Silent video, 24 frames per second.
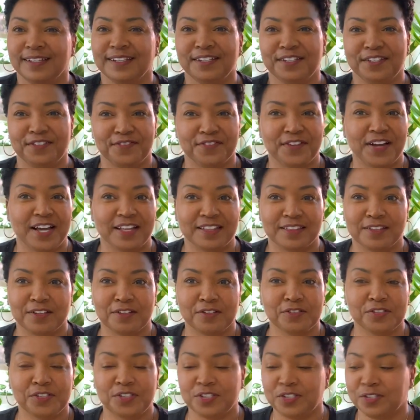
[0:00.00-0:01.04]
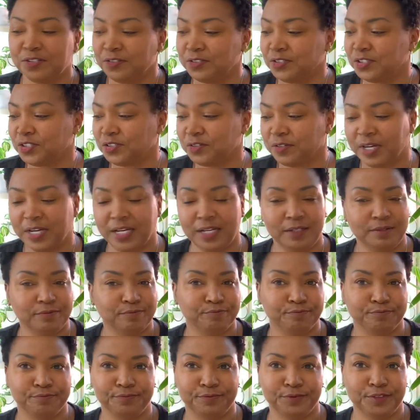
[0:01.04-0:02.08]
you've got those two straight,
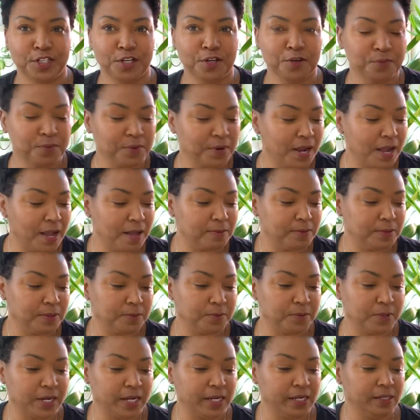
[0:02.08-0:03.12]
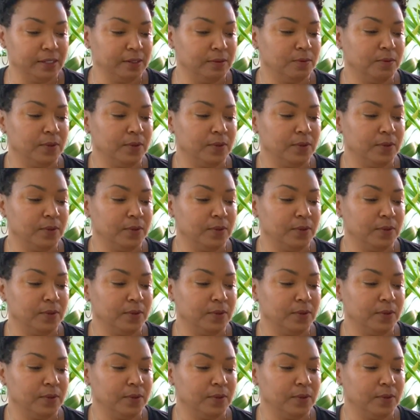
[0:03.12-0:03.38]
no problem, right?